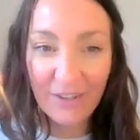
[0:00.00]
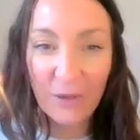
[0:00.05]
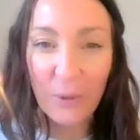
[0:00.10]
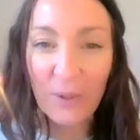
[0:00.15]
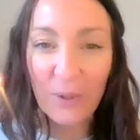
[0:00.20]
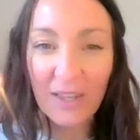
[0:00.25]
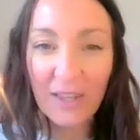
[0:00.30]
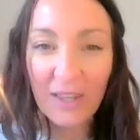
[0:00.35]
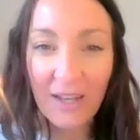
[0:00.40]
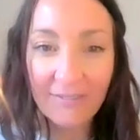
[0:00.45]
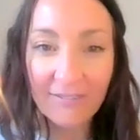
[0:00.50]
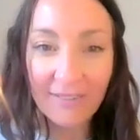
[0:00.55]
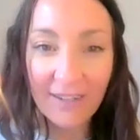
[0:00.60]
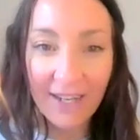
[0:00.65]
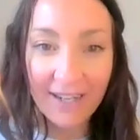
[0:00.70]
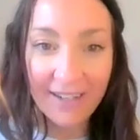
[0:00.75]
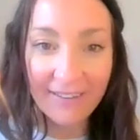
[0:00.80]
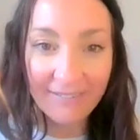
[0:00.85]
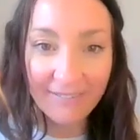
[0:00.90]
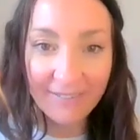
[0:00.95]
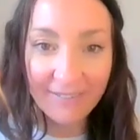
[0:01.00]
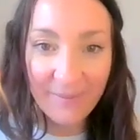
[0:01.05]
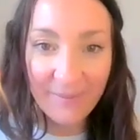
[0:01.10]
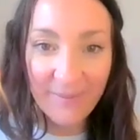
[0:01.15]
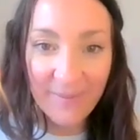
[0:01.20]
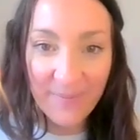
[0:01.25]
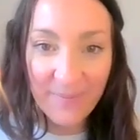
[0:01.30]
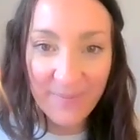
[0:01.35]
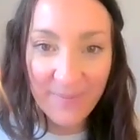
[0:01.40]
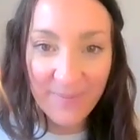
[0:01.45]
Your love life,
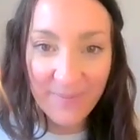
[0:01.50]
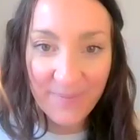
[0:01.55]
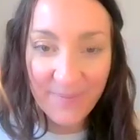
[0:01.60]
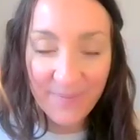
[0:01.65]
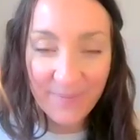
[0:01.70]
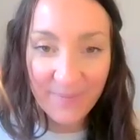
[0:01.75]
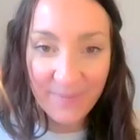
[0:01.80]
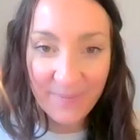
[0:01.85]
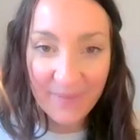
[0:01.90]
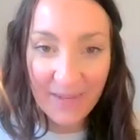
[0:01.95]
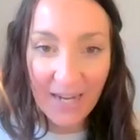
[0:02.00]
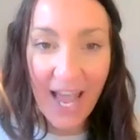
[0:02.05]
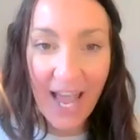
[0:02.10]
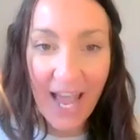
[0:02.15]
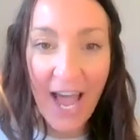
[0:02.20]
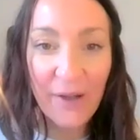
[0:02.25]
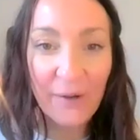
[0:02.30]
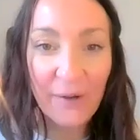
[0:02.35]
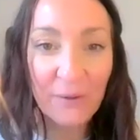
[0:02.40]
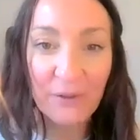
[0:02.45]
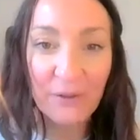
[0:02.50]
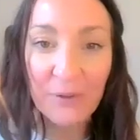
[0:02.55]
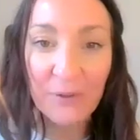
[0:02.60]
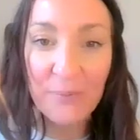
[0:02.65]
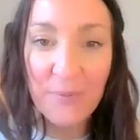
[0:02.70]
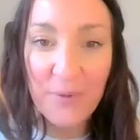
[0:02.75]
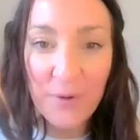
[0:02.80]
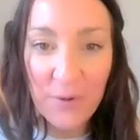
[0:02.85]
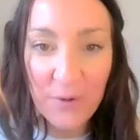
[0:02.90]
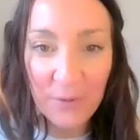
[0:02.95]
how you
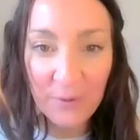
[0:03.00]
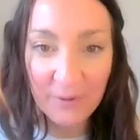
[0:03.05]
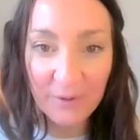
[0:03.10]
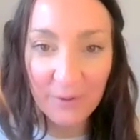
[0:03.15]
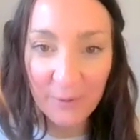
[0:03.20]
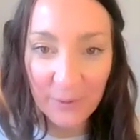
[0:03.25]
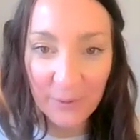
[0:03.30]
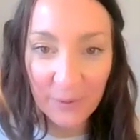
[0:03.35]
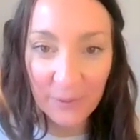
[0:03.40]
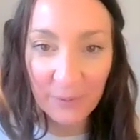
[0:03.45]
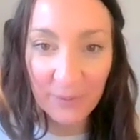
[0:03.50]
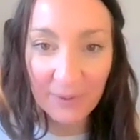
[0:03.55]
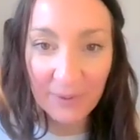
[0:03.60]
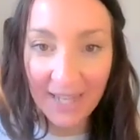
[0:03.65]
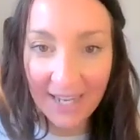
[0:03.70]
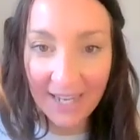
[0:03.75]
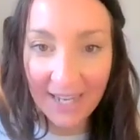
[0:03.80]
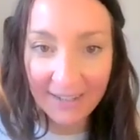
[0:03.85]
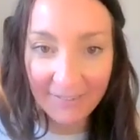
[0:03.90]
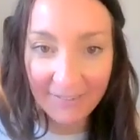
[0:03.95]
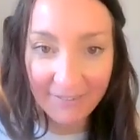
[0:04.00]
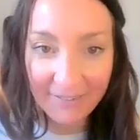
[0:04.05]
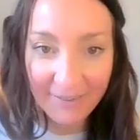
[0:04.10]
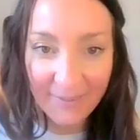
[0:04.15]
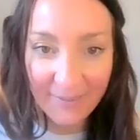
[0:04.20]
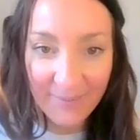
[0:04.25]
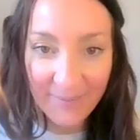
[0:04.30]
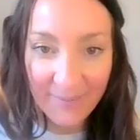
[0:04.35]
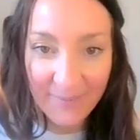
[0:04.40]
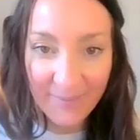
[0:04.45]
move through life,